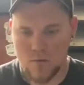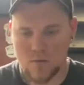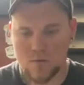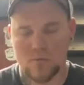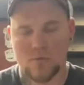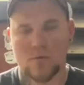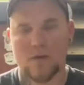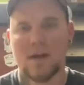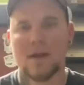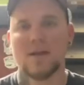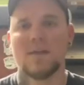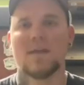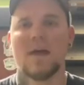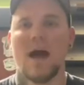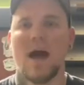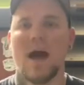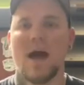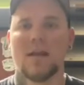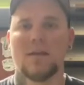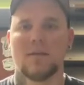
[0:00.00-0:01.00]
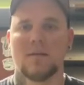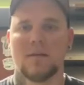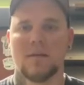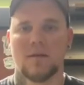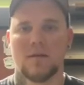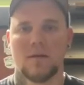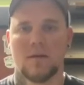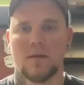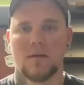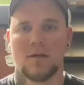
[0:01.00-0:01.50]
read that,
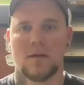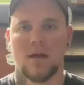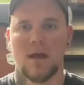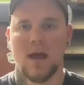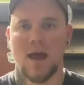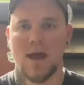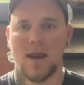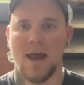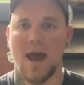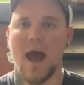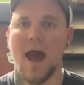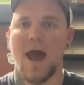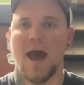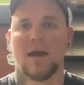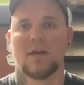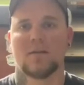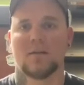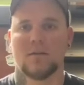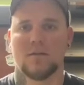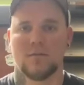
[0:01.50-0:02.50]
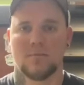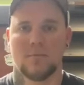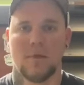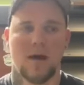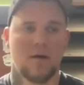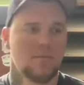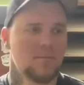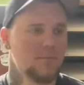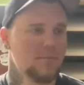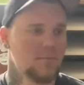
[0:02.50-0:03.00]
and act.
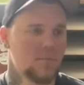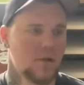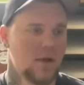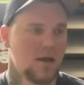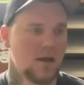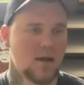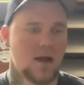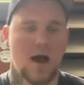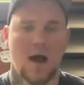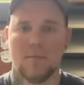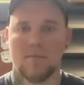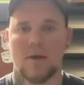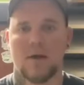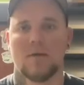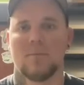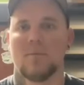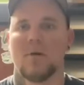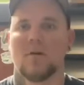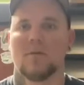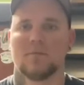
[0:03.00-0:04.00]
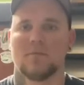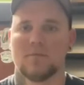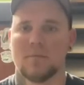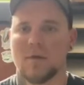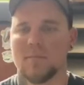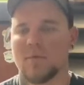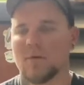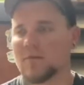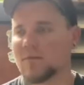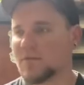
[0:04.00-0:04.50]
My like I made a post on my
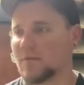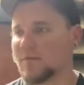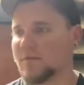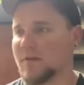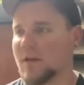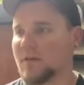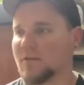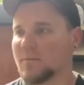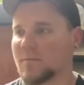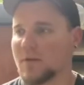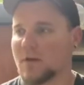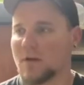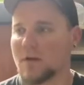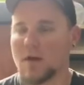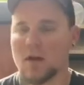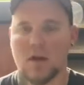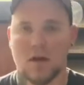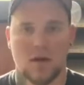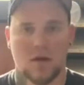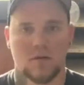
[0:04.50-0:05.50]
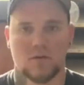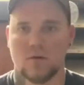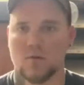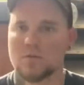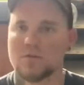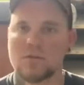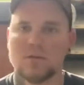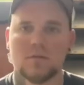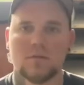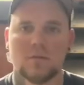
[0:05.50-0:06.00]
personal Facebook.
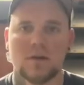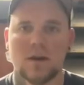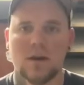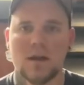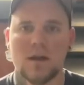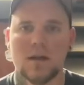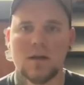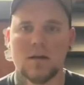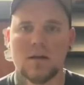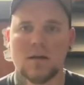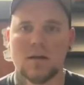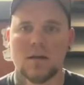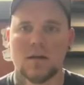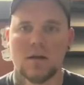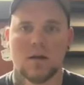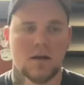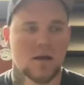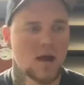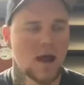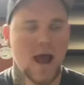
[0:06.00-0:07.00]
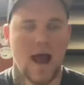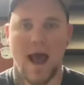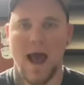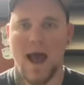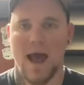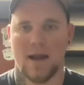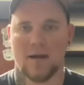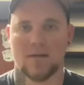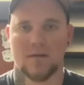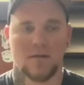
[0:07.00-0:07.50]
Don't just read it,
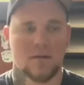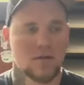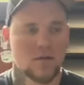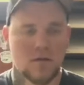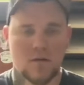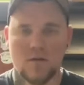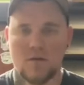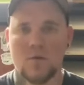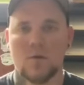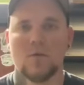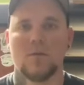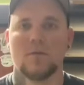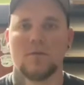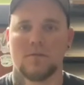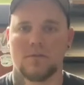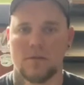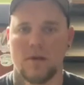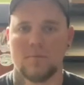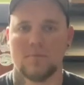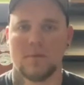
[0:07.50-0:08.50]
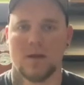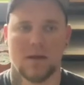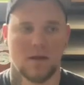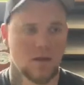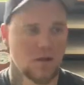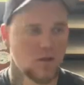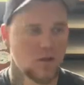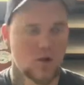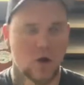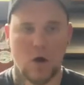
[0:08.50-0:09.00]
act. Do something.
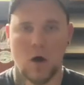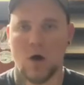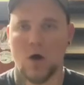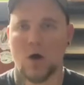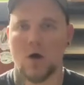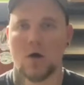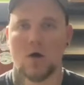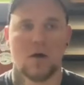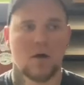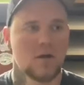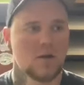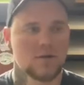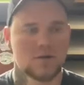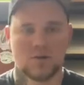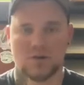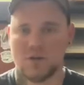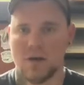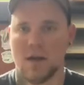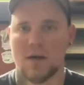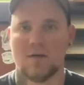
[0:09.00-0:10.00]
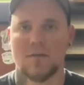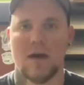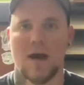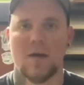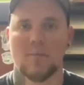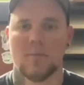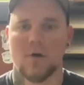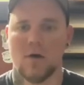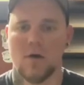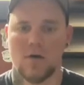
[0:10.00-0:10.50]
Call, share
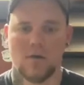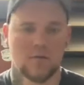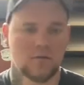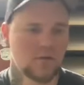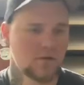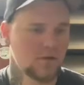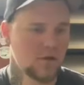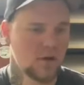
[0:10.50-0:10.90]
that post